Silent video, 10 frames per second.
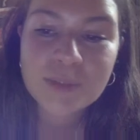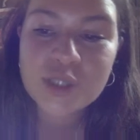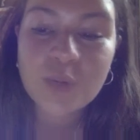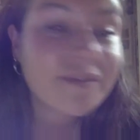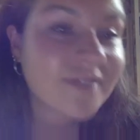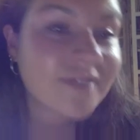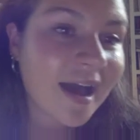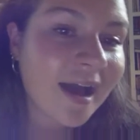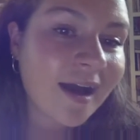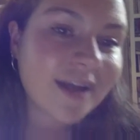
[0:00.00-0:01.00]
So with
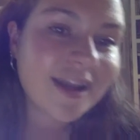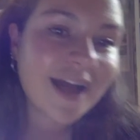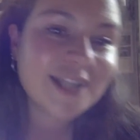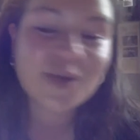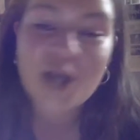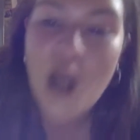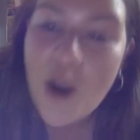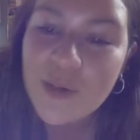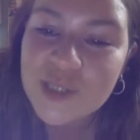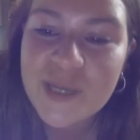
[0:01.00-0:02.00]
that, I'd like to
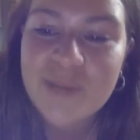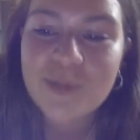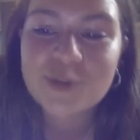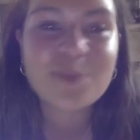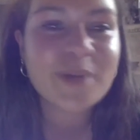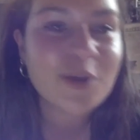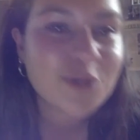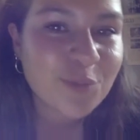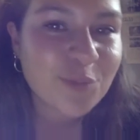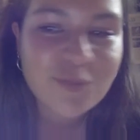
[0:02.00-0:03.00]
encourage people to
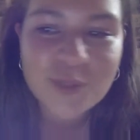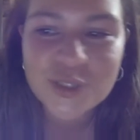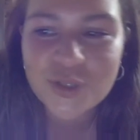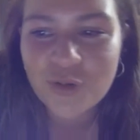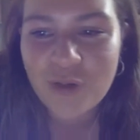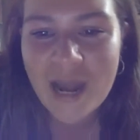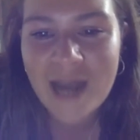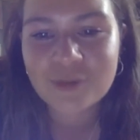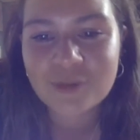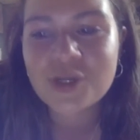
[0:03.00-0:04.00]
build the movements on the
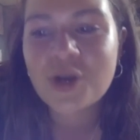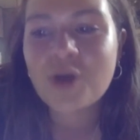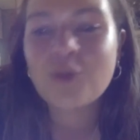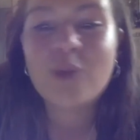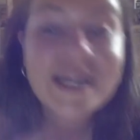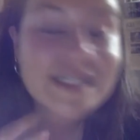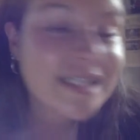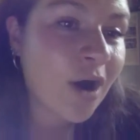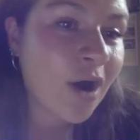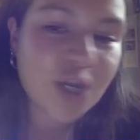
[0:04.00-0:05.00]
ground, raise
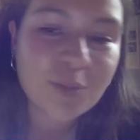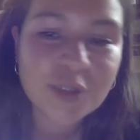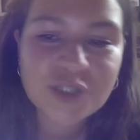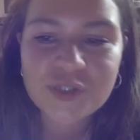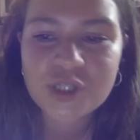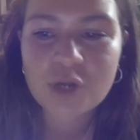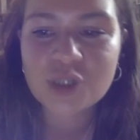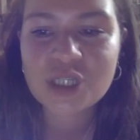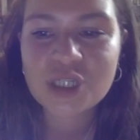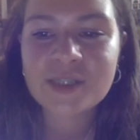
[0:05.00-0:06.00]
the arguments for
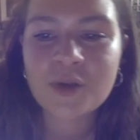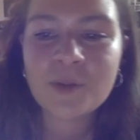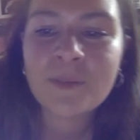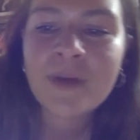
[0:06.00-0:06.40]
socialism,